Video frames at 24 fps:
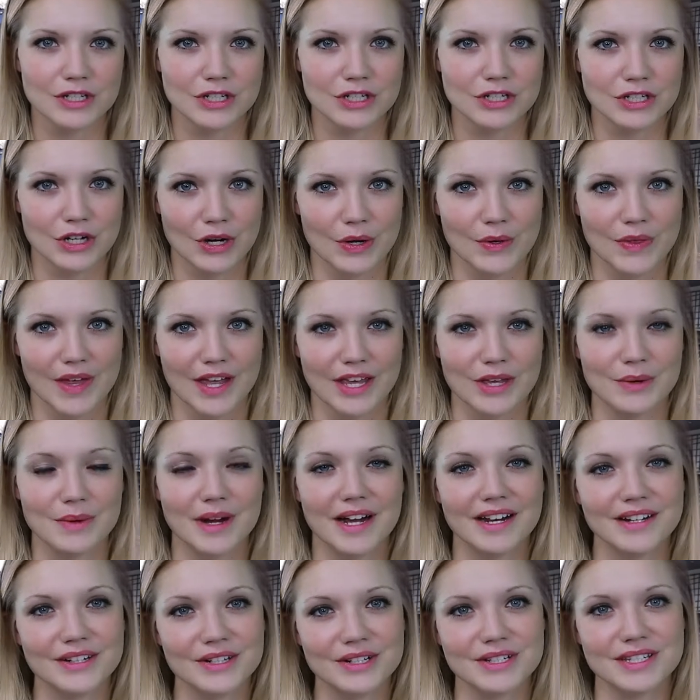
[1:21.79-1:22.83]
to show that you
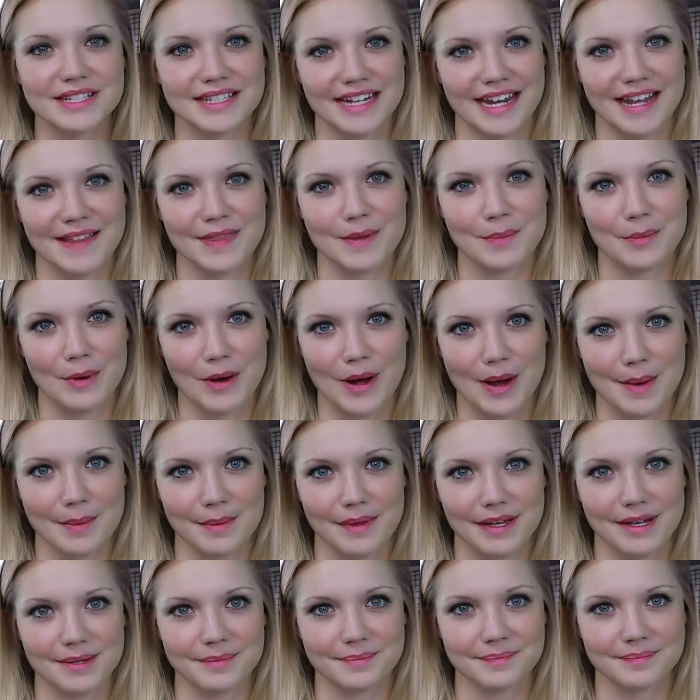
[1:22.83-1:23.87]
understand the
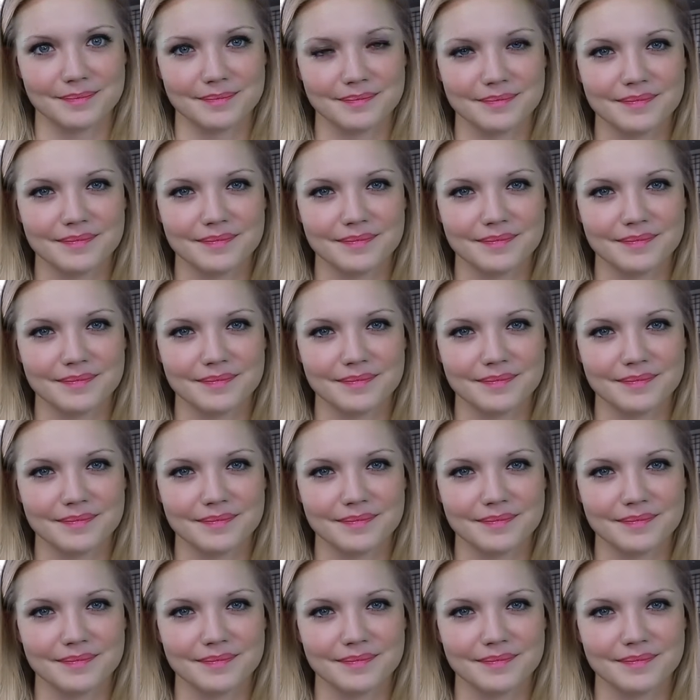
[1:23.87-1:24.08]
problem.